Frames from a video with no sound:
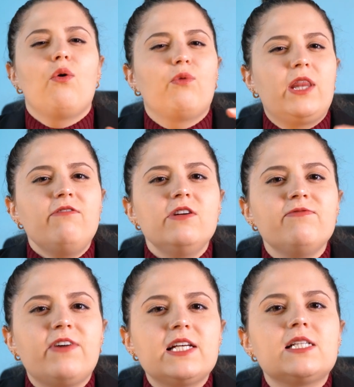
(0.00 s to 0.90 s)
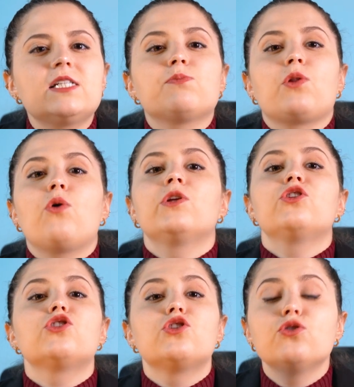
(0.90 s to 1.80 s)
Whenever investors blow
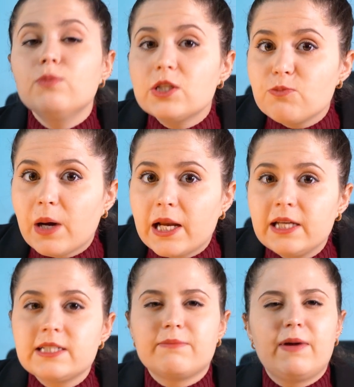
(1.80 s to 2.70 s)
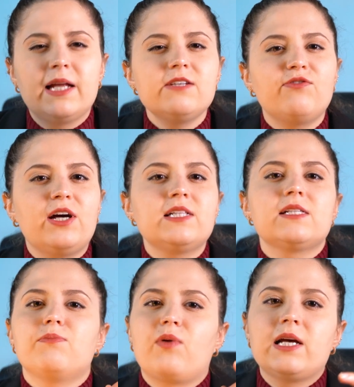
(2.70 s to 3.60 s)
in too much money, demand defines
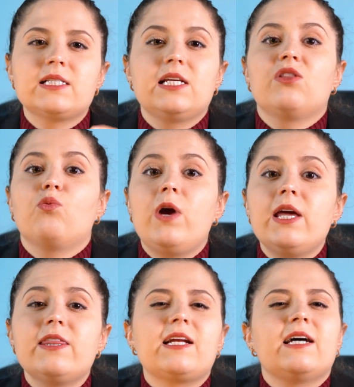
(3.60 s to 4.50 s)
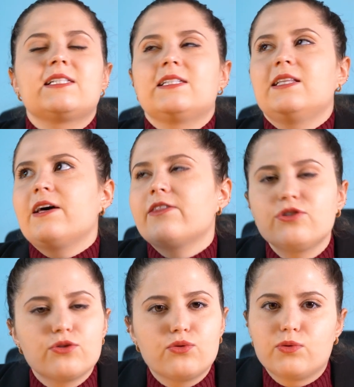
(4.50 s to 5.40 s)
the price in the way that has
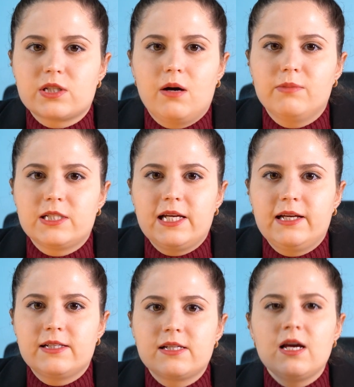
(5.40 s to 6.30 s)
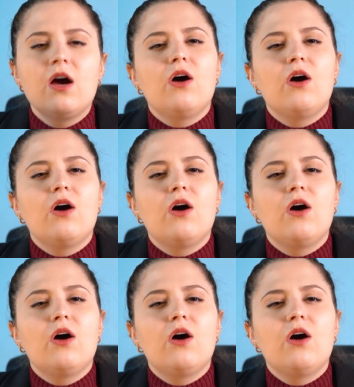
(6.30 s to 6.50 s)
nothing to do with common sense.